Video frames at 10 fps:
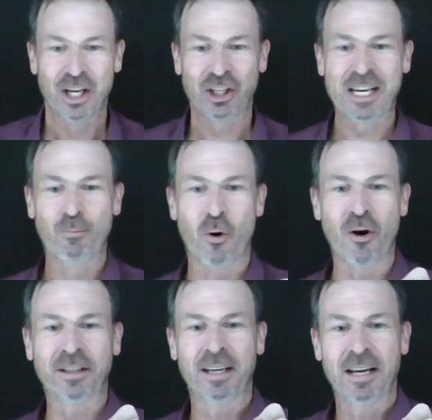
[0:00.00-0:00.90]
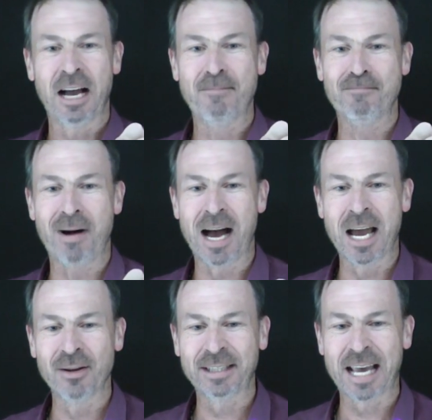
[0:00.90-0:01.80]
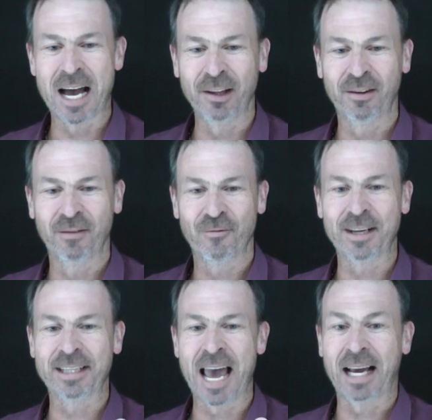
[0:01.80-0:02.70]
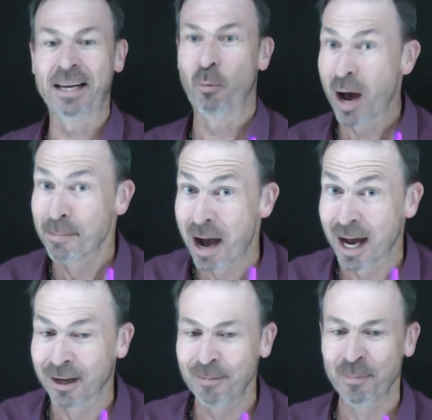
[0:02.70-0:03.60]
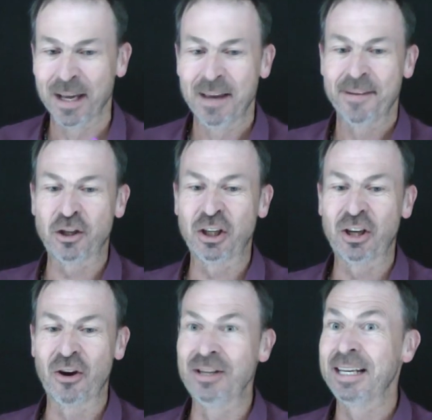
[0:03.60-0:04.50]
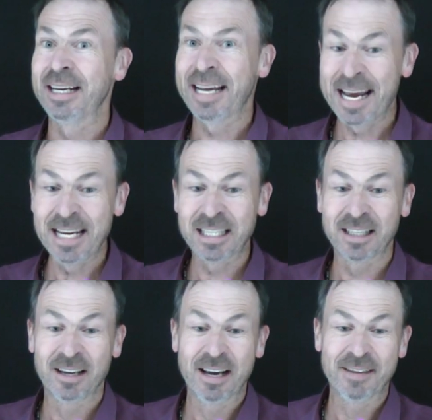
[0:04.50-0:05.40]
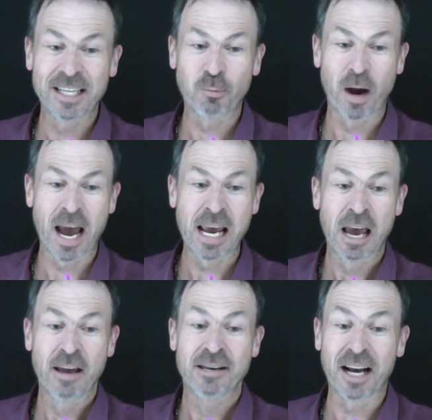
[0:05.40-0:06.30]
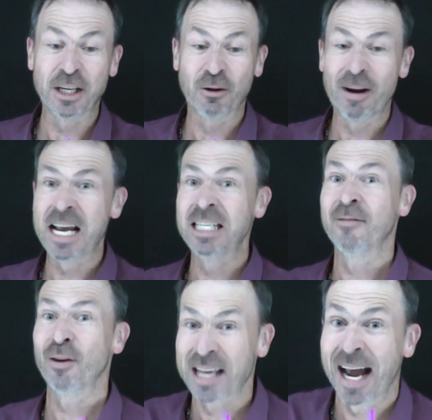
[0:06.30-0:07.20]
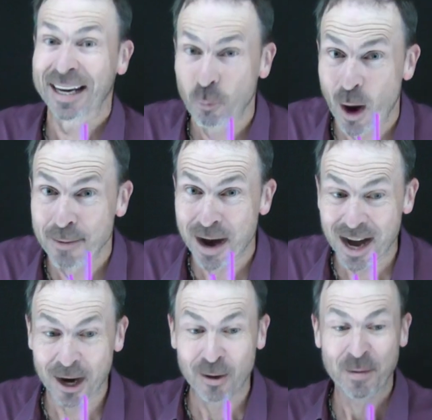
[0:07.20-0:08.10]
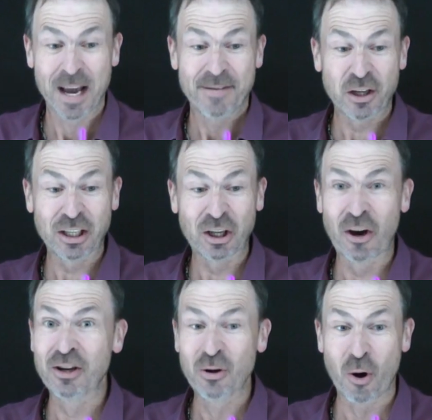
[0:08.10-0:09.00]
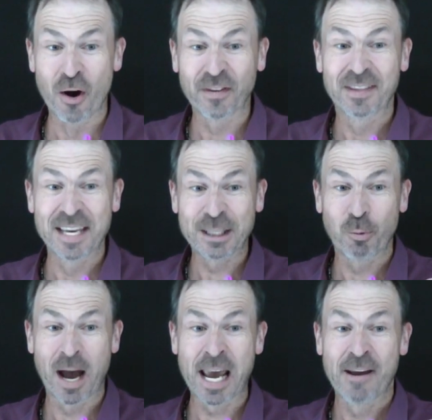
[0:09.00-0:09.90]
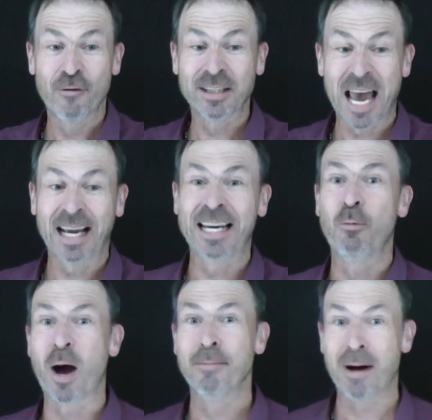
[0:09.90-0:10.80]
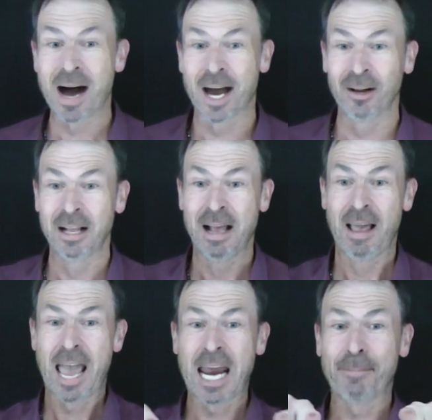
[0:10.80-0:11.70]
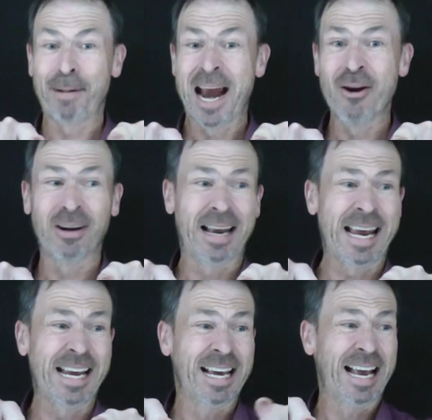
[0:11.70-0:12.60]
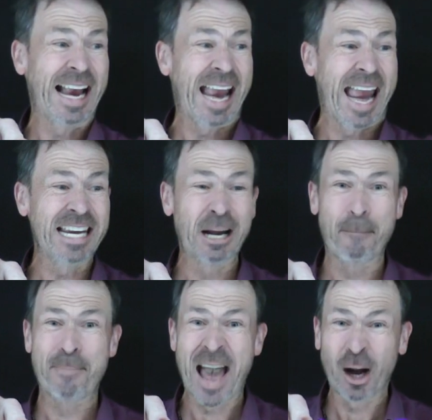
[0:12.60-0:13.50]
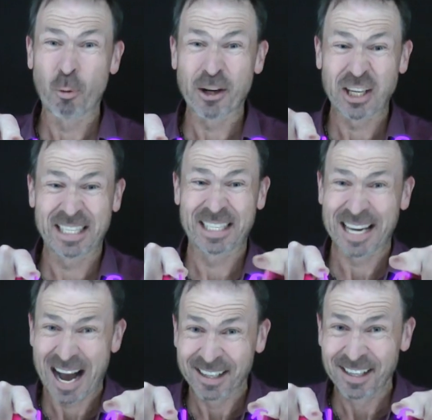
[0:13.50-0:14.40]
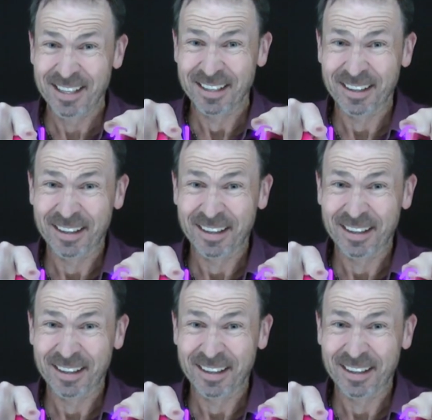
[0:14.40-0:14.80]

She walked 1 mile south for exactly 1 mile, then she turned east this way 90 degrees for exactly 1 mile, then she turned north this way for exactly 1 mile, and apparently ended up back where she started?